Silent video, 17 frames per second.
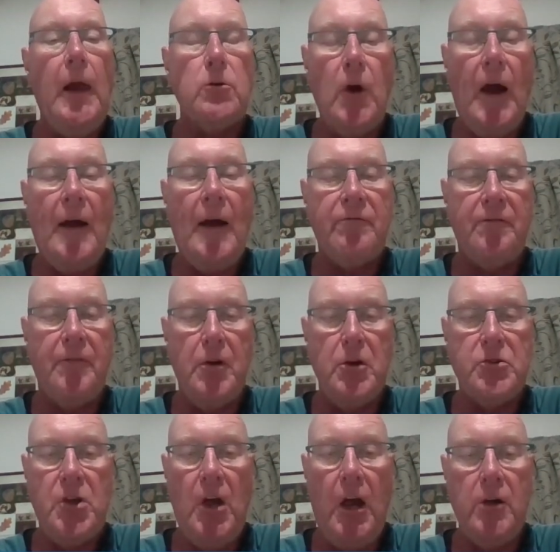Graft
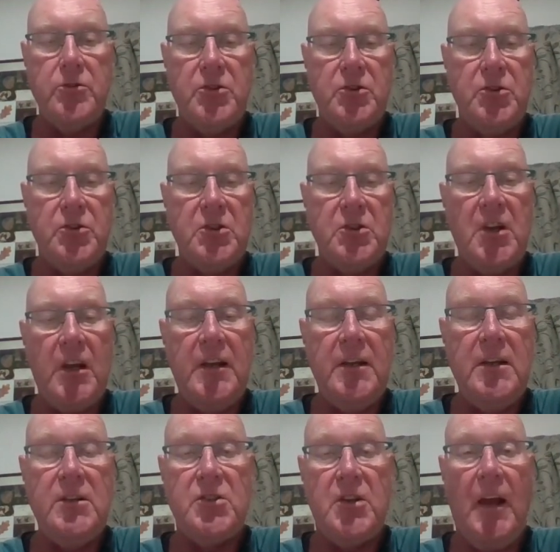versus host
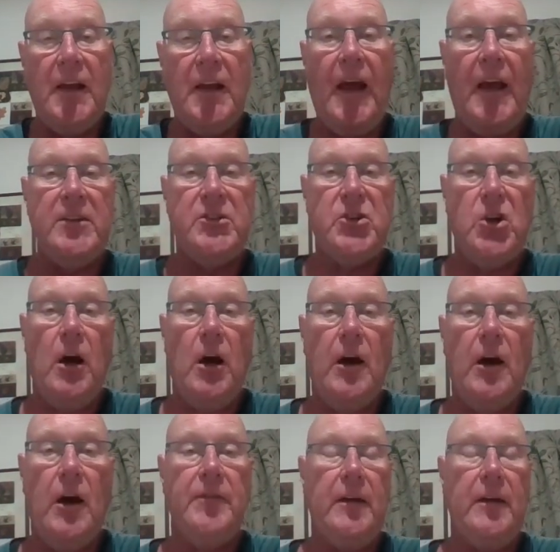disease and
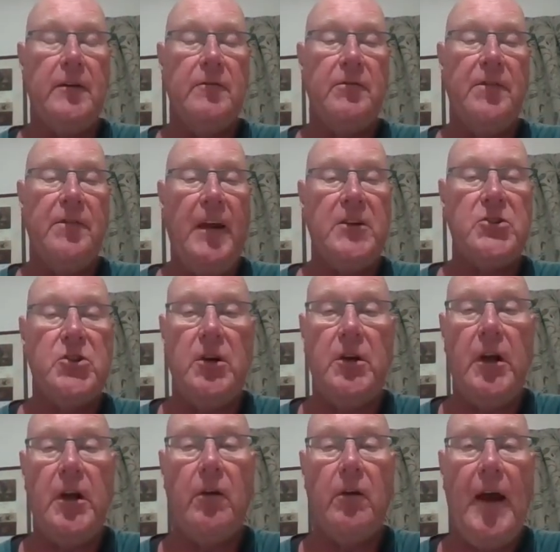HIV
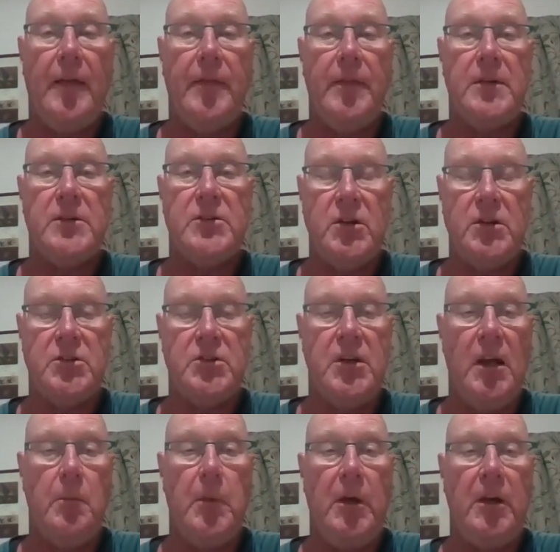infection are other
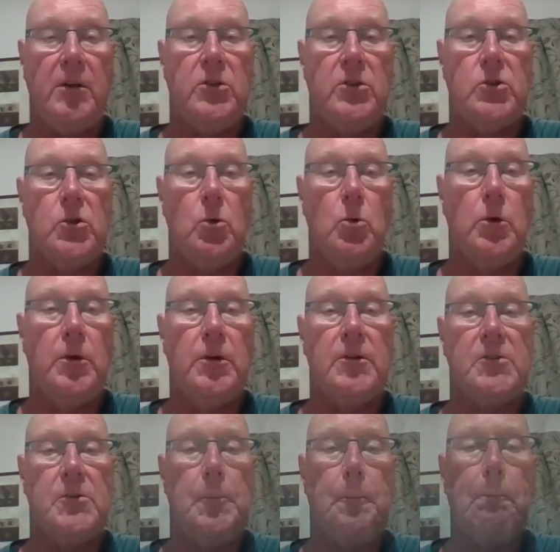systemic
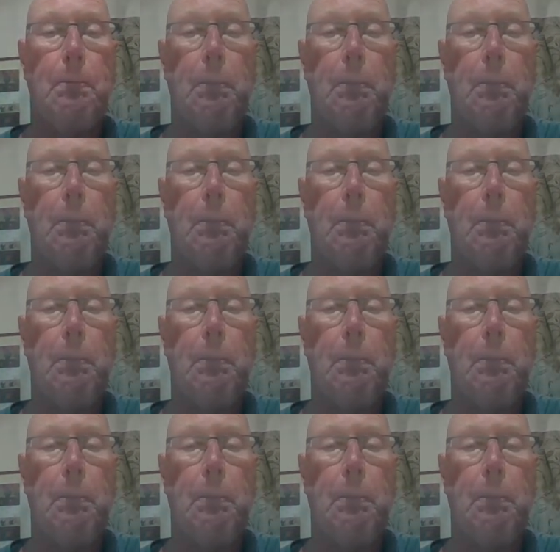disorders.